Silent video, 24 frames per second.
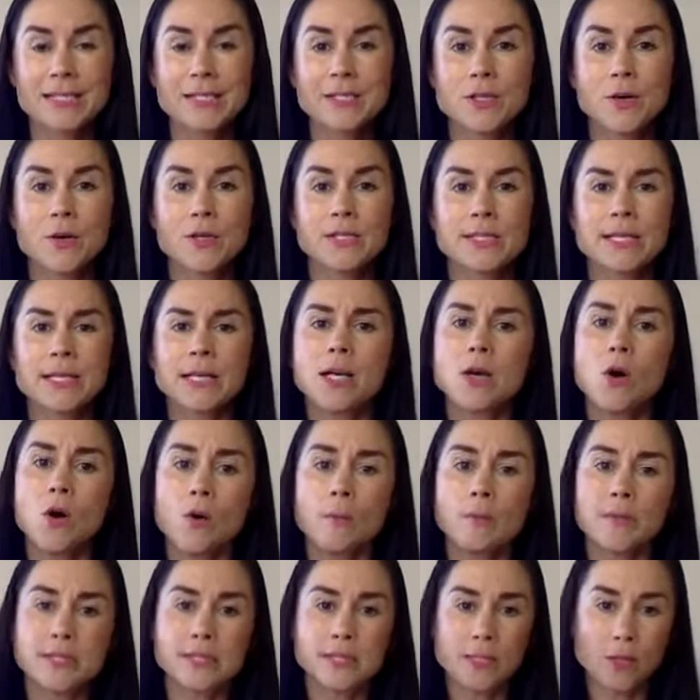so it's gonna
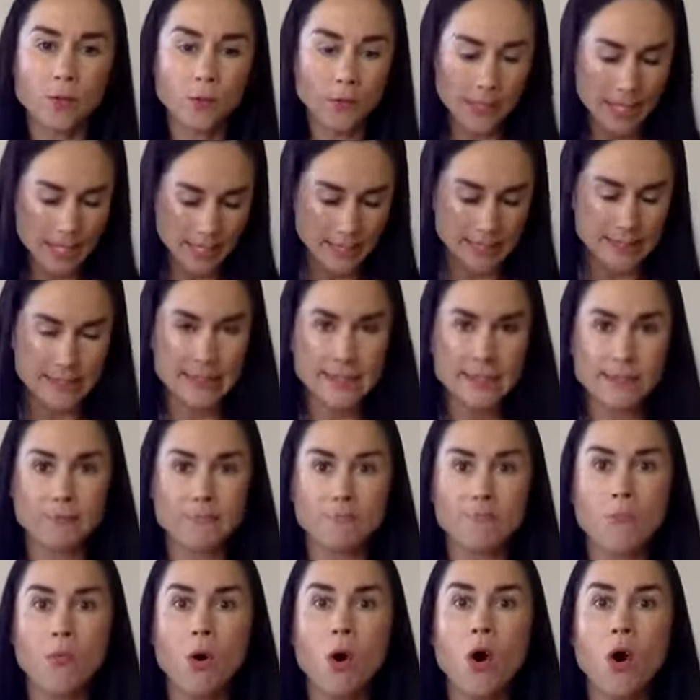almost look like a
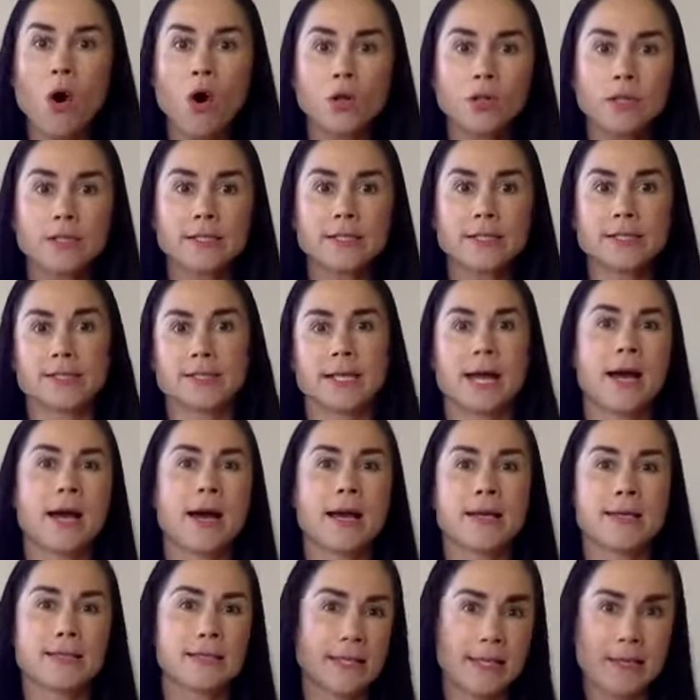smaller
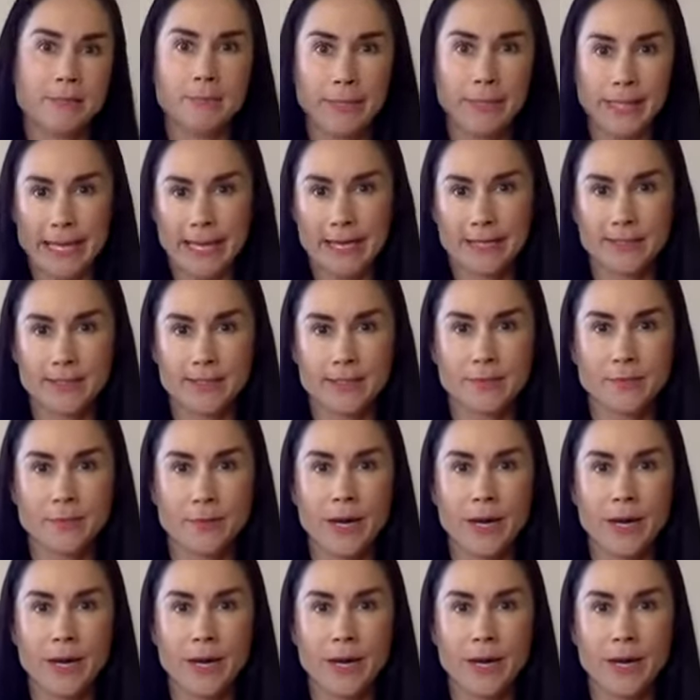size implant